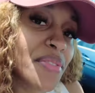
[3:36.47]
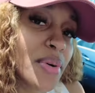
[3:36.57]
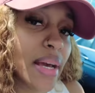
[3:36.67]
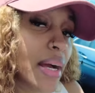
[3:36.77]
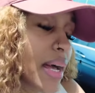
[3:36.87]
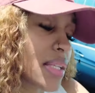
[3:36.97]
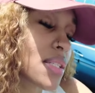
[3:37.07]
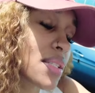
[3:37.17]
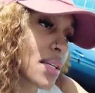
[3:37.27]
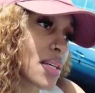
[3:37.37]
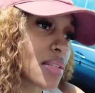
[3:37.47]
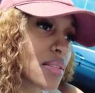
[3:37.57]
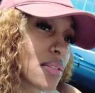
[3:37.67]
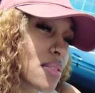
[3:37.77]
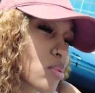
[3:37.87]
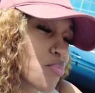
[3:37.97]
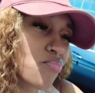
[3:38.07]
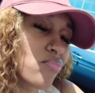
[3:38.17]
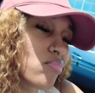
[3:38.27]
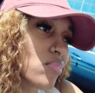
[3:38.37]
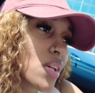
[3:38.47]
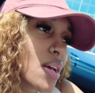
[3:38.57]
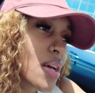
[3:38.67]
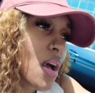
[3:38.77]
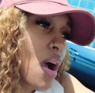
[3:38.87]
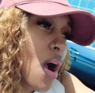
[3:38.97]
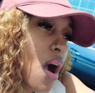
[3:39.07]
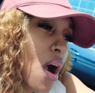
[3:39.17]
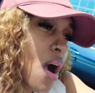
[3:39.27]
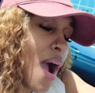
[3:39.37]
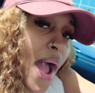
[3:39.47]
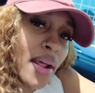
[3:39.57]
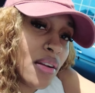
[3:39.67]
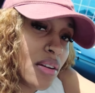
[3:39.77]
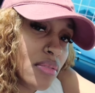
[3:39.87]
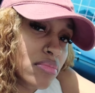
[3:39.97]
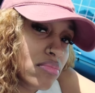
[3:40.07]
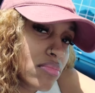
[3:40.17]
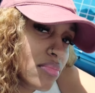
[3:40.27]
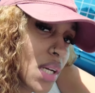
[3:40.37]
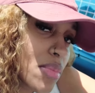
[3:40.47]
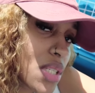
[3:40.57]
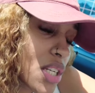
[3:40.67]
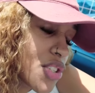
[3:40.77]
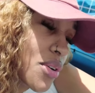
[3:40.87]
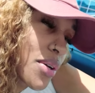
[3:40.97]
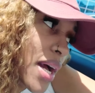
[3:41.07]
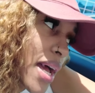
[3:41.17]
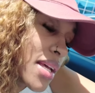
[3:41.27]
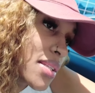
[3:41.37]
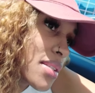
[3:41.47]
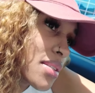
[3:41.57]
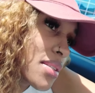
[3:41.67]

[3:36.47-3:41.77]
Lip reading: of what I got, because I don't know, I'm just gonna show you guys.